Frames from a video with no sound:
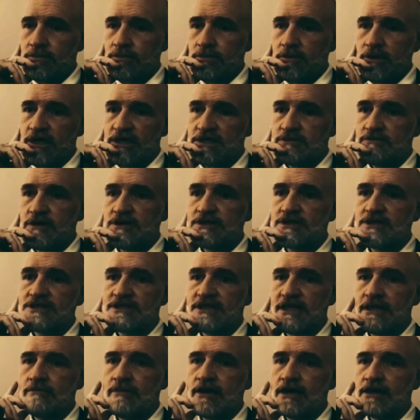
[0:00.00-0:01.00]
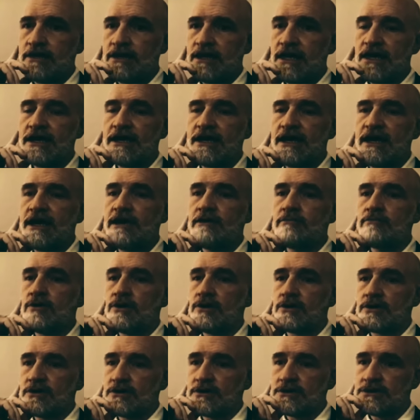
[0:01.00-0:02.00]
As much as they might like
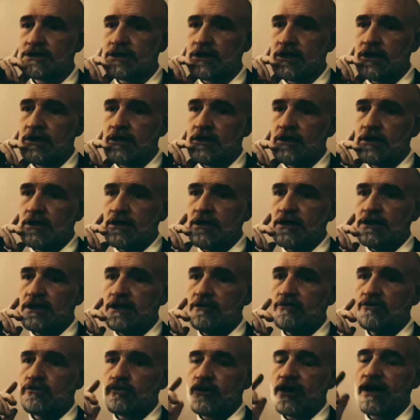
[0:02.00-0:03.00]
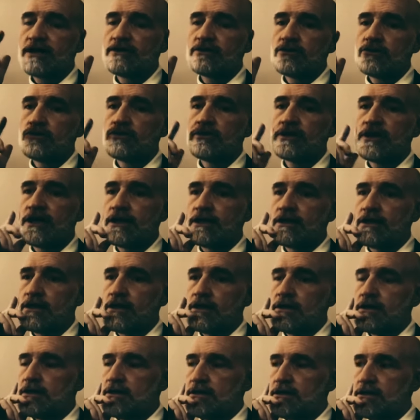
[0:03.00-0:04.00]
hamburgers, they would rather look at
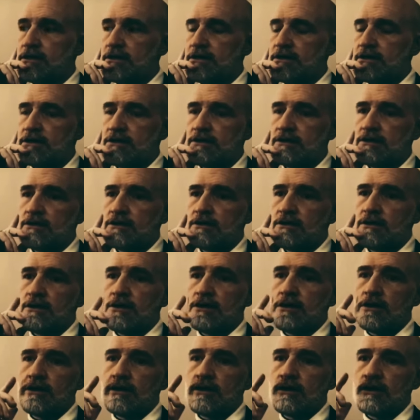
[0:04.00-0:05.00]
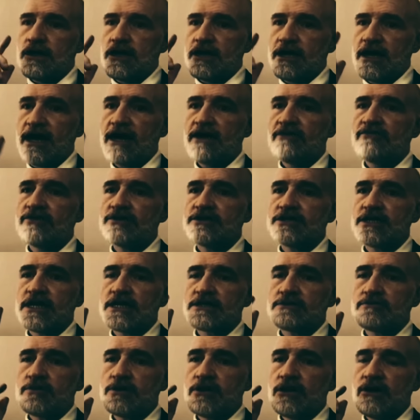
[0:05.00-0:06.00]
an
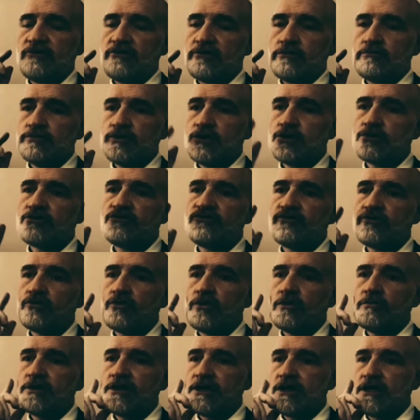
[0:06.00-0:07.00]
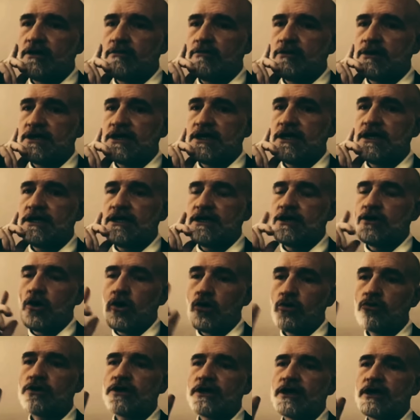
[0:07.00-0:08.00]
advertisement of a beautiful woman in a bikini
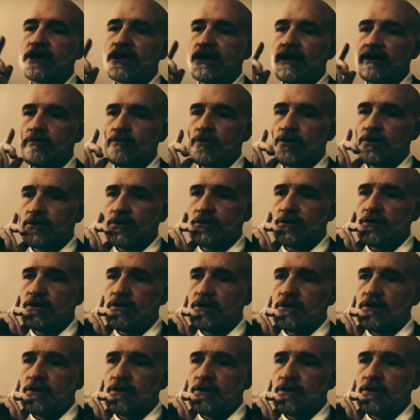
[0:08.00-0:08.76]
holding a hamburger